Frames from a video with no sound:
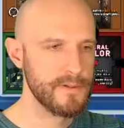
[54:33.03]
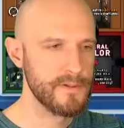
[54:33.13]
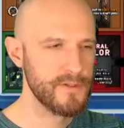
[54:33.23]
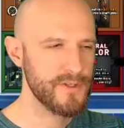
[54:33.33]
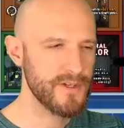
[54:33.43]

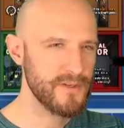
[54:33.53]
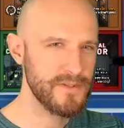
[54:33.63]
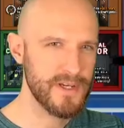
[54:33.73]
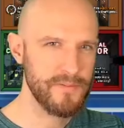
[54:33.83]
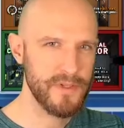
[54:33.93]
Should I go
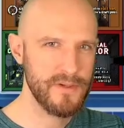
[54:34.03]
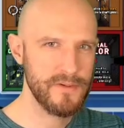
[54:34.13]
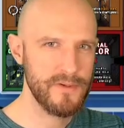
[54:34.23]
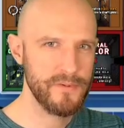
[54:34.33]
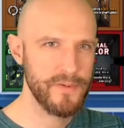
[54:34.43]
down below
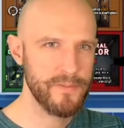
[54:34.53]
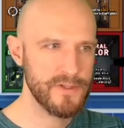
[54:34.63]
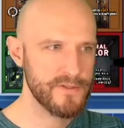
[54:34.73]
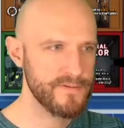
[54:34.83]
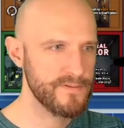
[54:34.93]
and open a
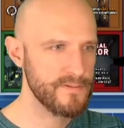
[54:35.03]
bunch of...